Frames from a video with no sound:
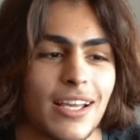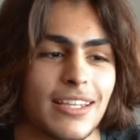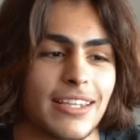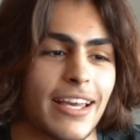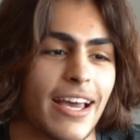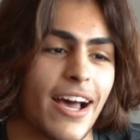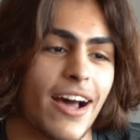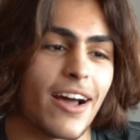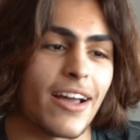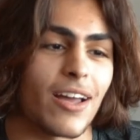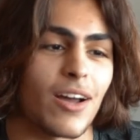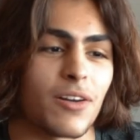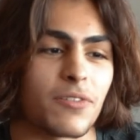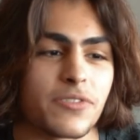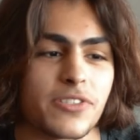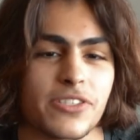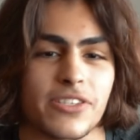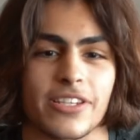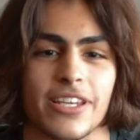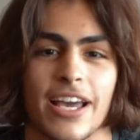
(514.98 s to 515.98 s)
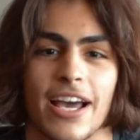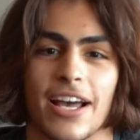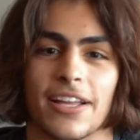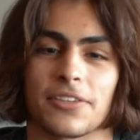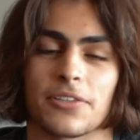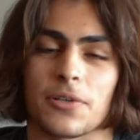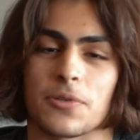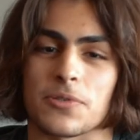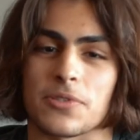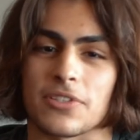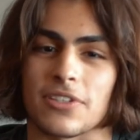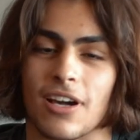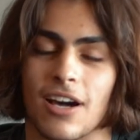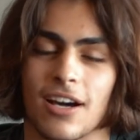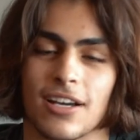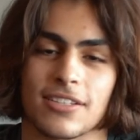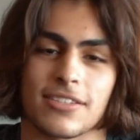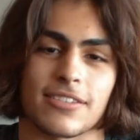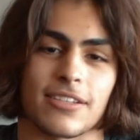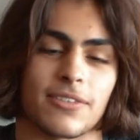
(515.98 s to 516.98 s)
Yeah, I obviously had those
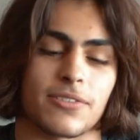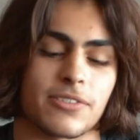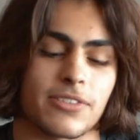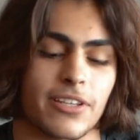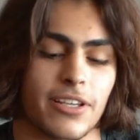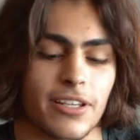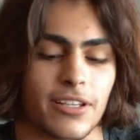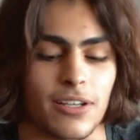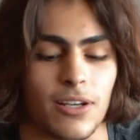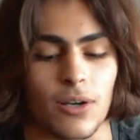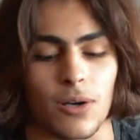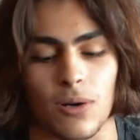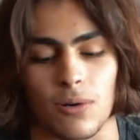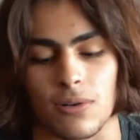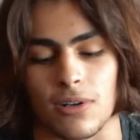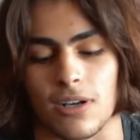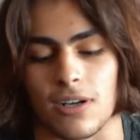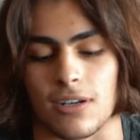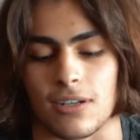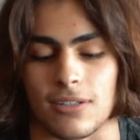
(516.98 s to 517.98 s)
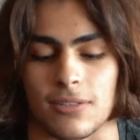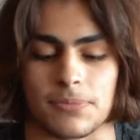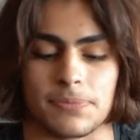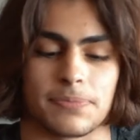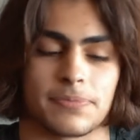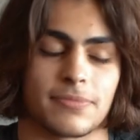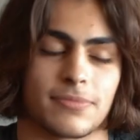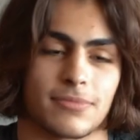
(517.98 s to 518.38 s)
thoughts. I was like, oh